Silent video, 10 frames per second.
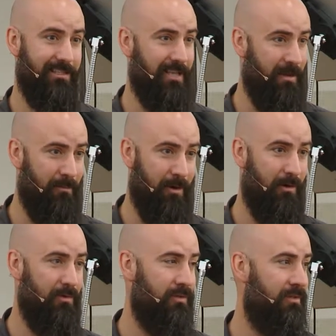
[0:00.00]
St.
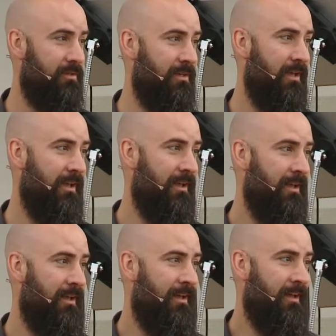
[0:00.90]
Mo's.
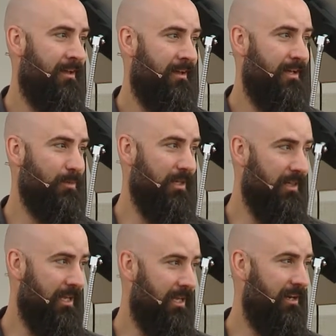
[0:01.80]
As we
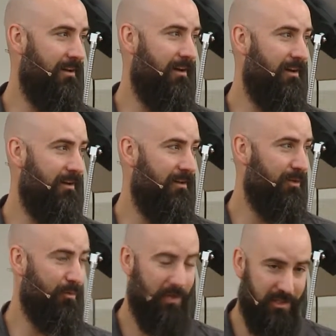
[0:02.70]
lean on
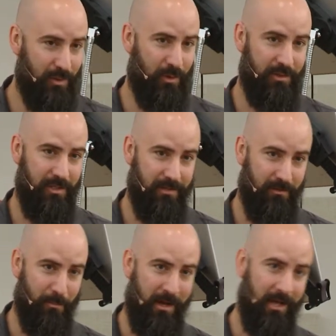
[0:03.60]
the resources of
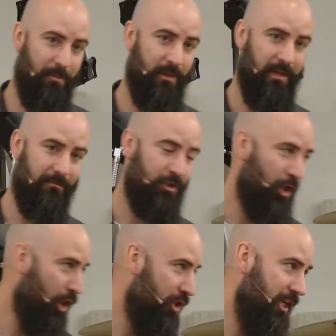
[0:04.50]
the Bible and of
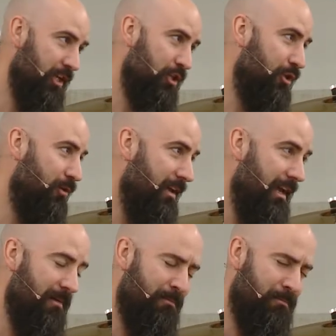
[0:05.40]
church history
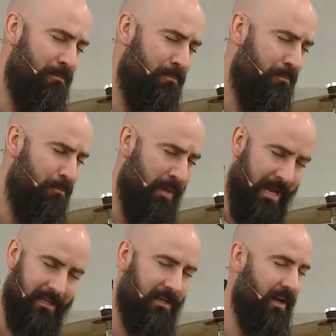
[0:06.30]
and
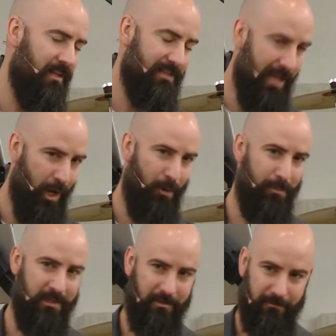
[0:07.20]
beg God's help
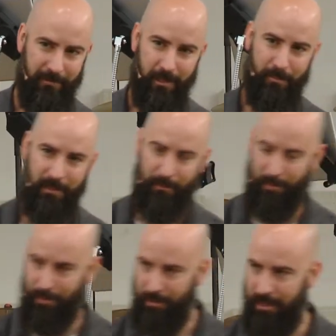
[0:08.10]
in developing
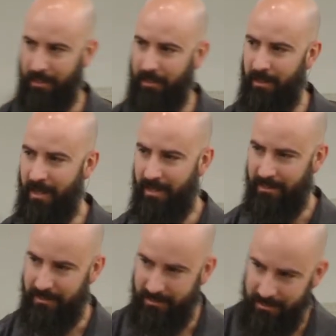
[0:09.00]
thick,
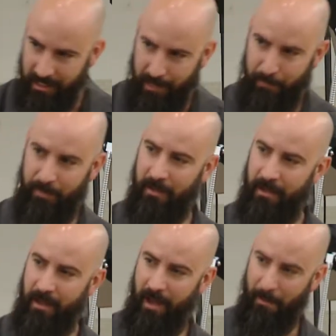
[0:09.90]
deep,
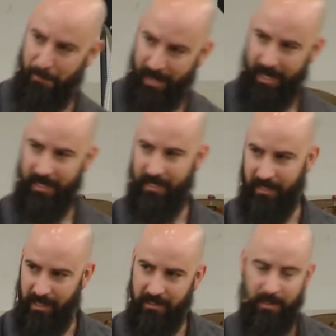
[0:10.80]
abiding,
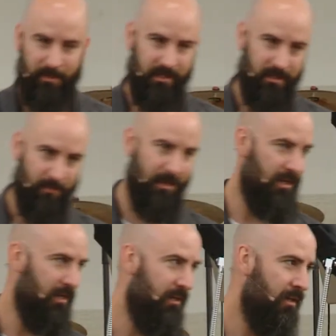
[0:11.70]
intimate,
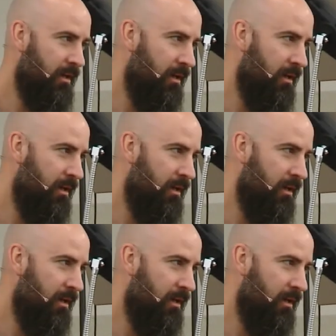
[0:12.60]
committed